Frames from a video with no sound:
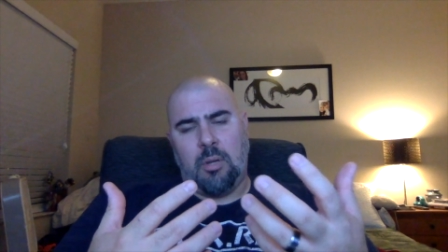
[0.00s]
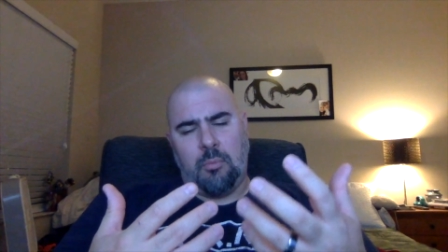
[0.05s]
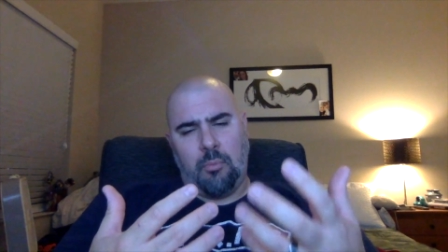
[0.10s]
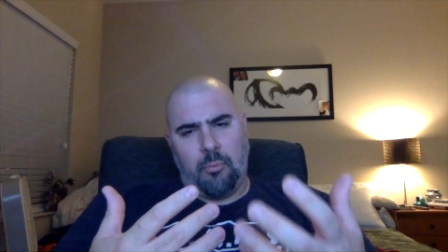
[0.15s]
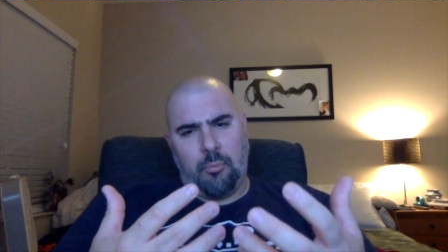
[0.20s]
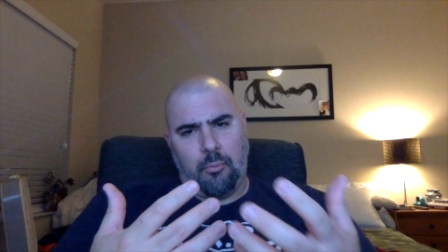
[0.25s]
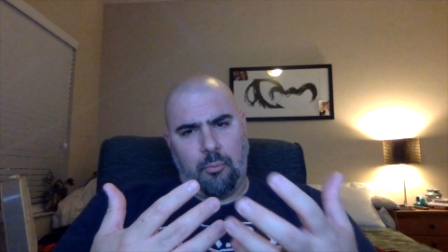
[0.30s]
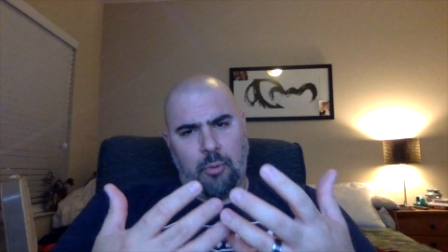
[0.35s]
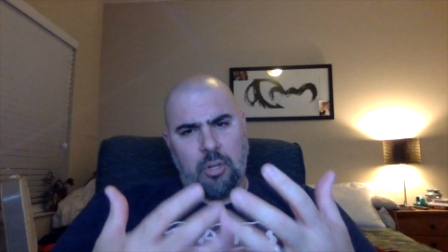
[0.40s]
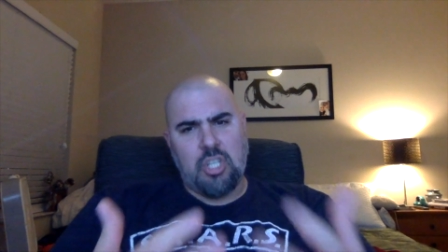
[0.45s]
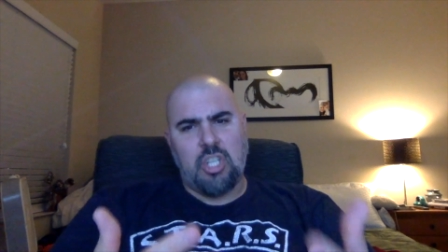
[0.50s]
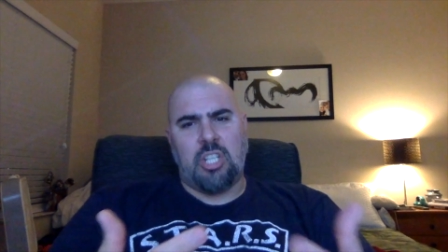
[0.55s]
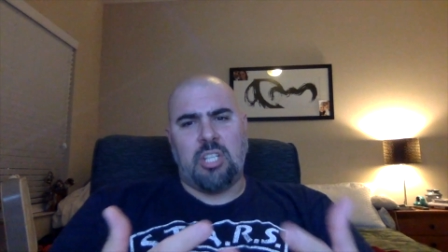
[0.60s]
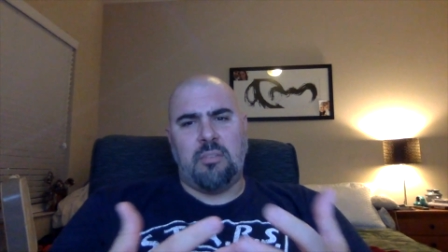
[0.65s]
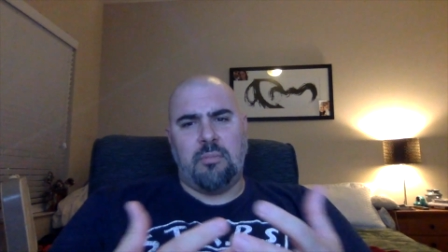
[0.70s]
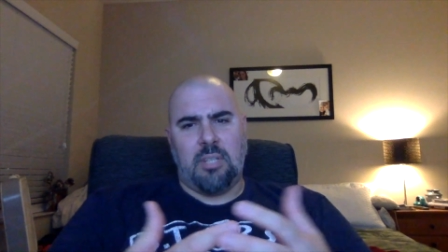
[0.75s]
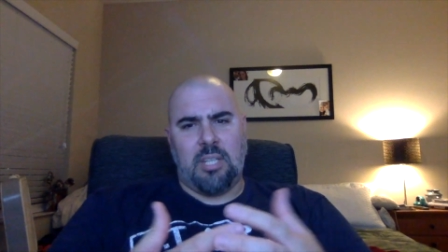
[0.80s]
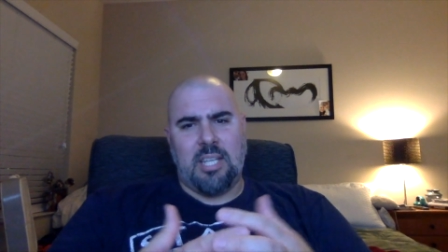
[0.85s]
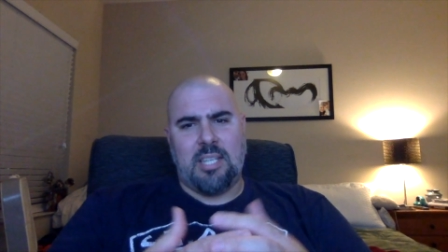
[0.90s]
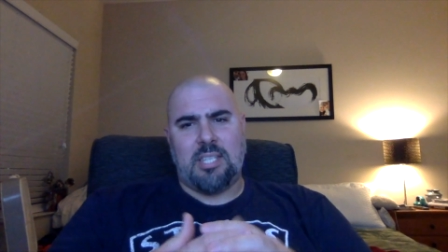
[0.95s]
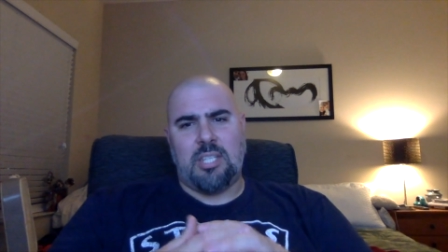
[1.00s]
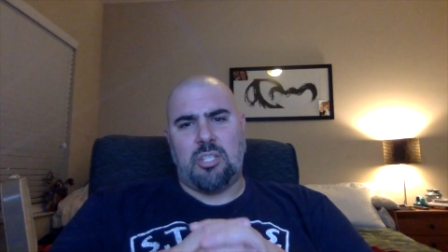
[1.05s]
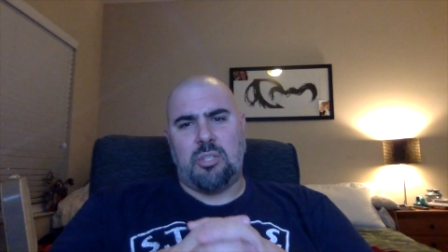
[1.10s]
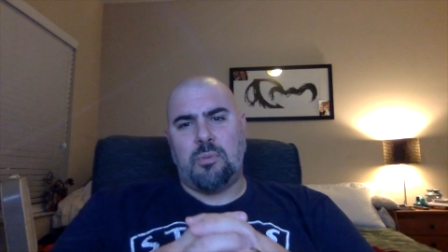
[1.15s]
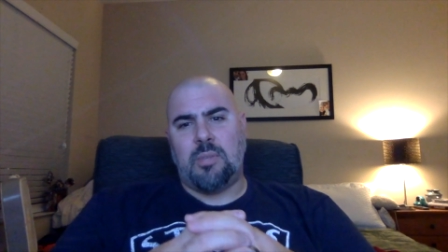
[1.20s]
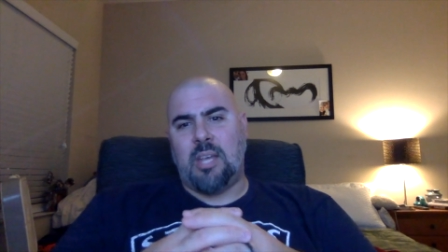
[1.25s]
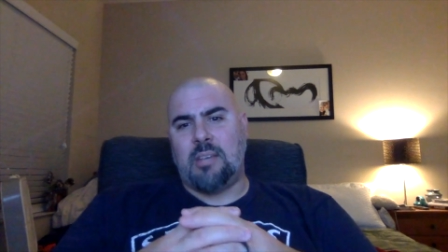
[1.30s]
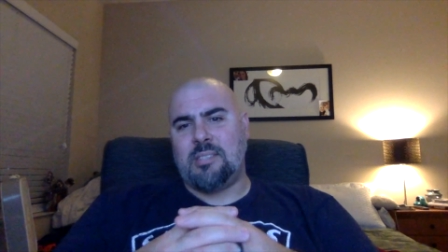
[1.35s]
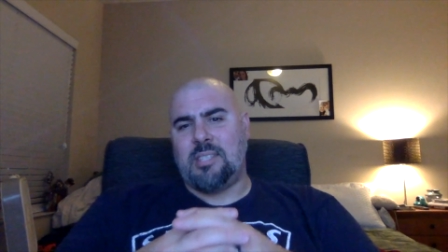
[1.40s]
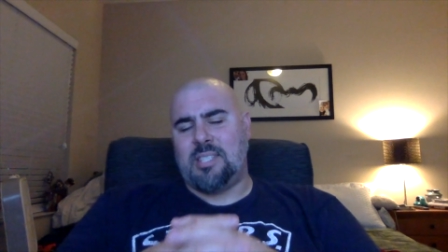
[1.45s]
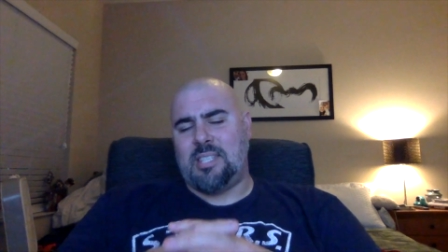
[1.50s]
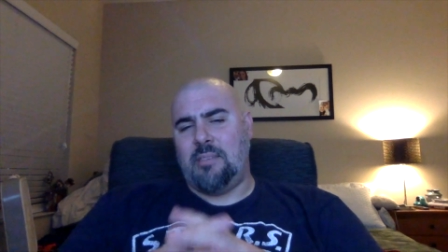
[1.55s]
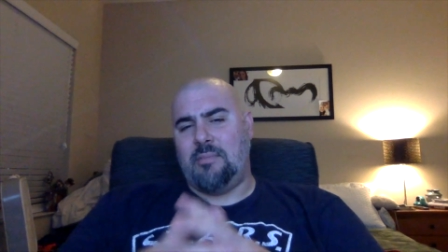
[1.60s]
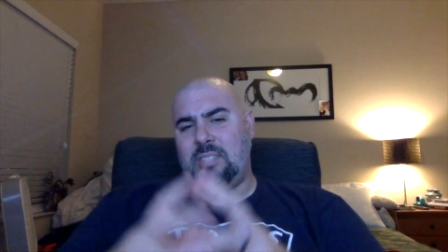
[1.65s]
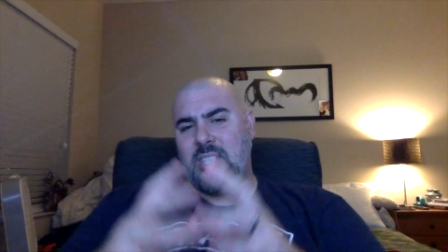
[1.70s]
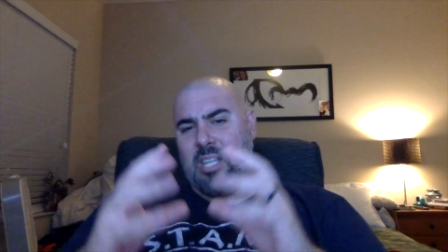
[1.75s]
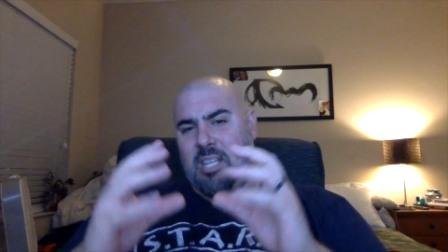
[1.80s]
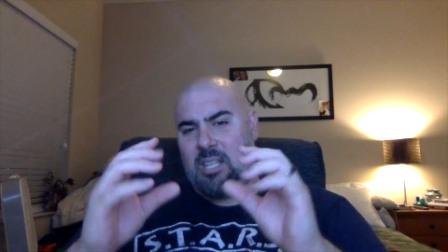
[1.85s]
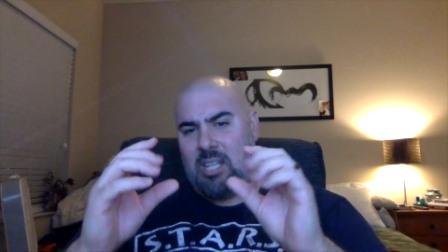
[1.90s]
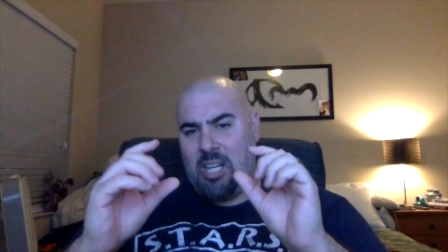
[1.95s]
originally released in two thousand
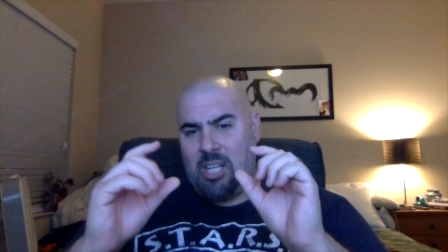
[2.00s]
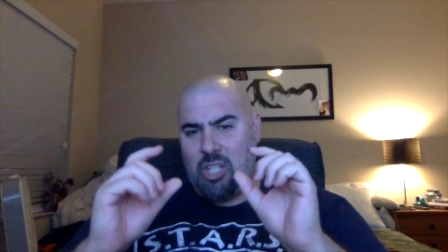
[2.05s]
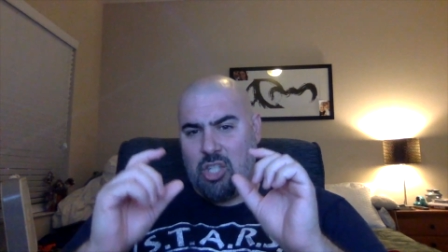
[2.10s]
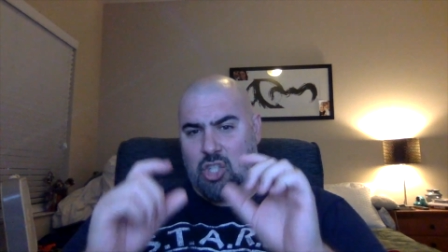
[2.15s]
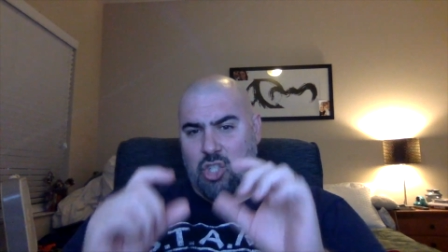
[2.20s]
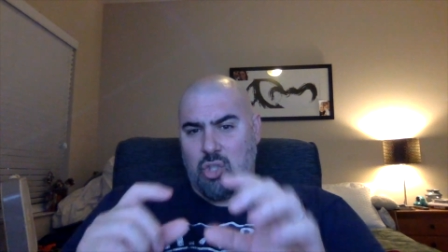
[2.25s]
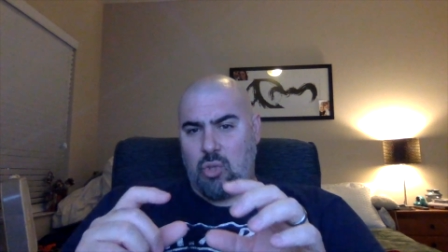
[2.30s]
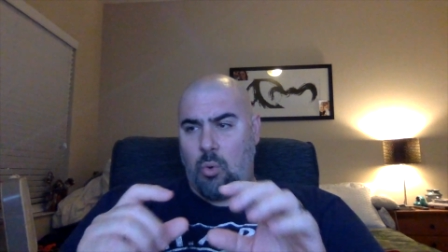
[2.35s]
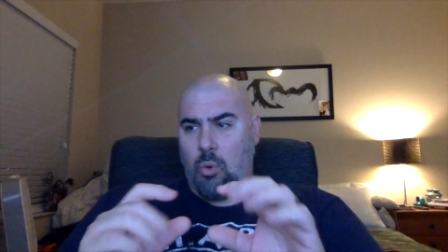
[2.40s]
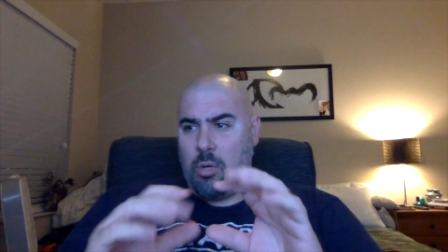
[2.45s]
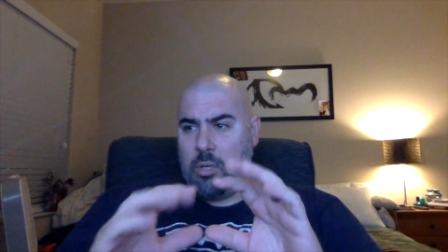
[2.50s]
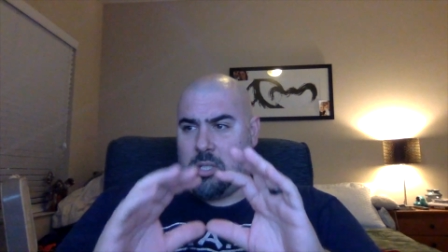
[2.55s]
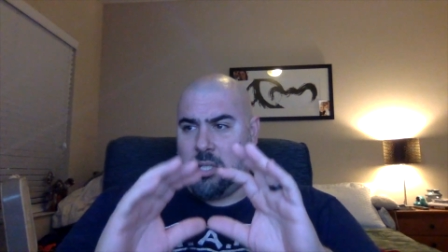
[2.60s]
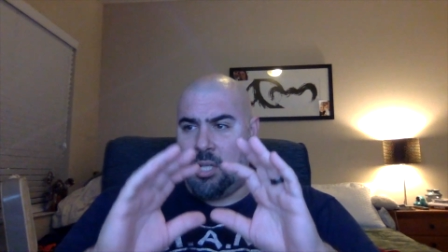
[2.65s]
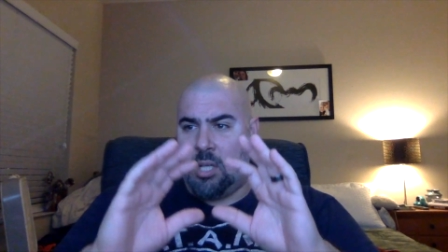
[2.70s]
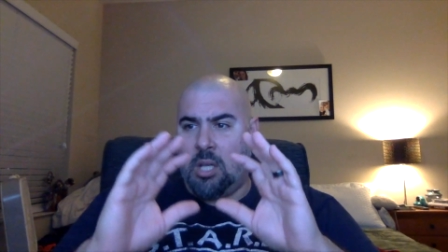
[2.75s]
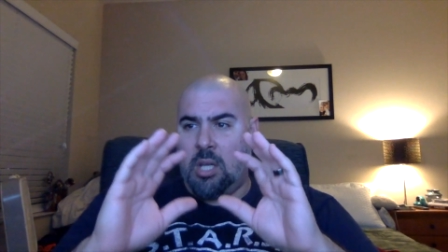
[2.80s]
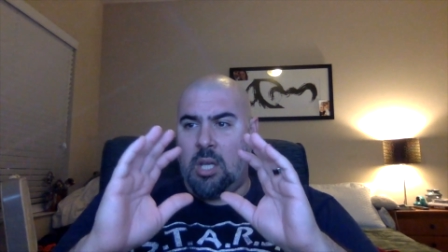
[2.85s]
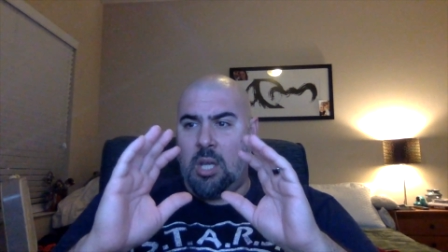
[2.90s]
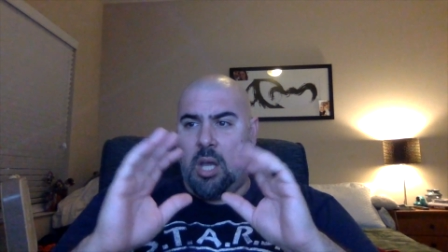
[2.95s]
seventeen in short,